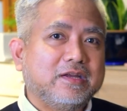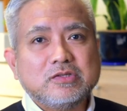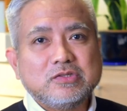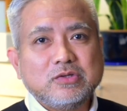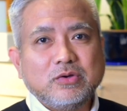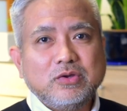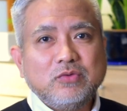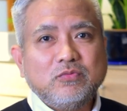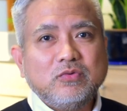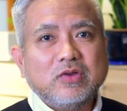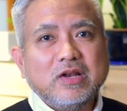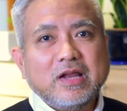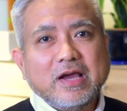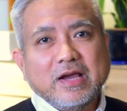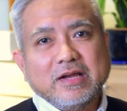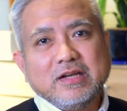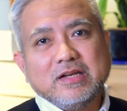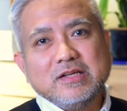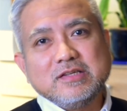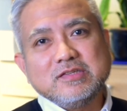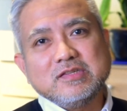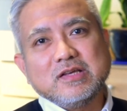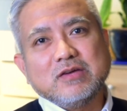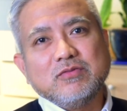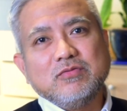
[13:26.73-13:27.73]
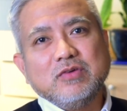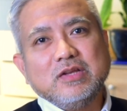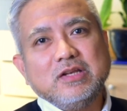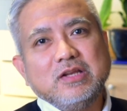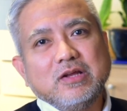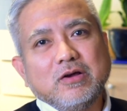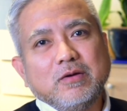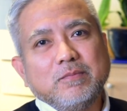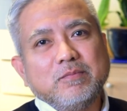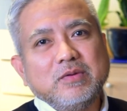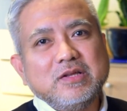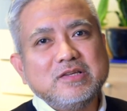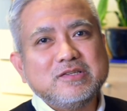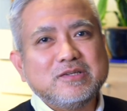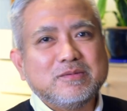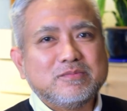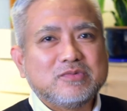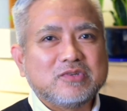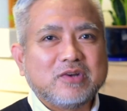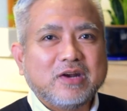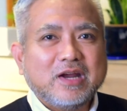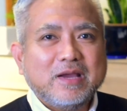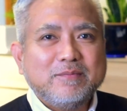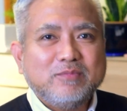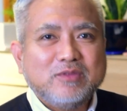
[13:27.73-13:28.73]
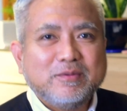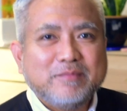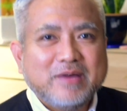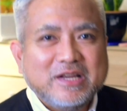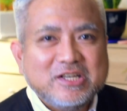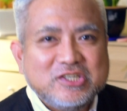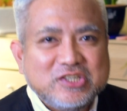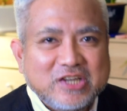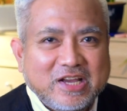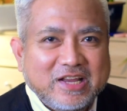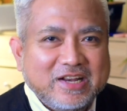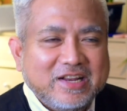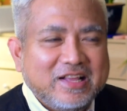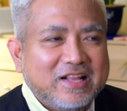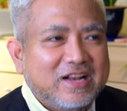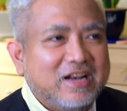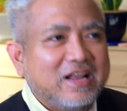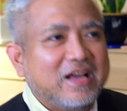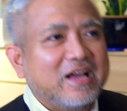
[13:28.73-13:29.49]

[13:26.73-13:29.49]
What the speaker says: So if you like this video, please subscribe to my channel.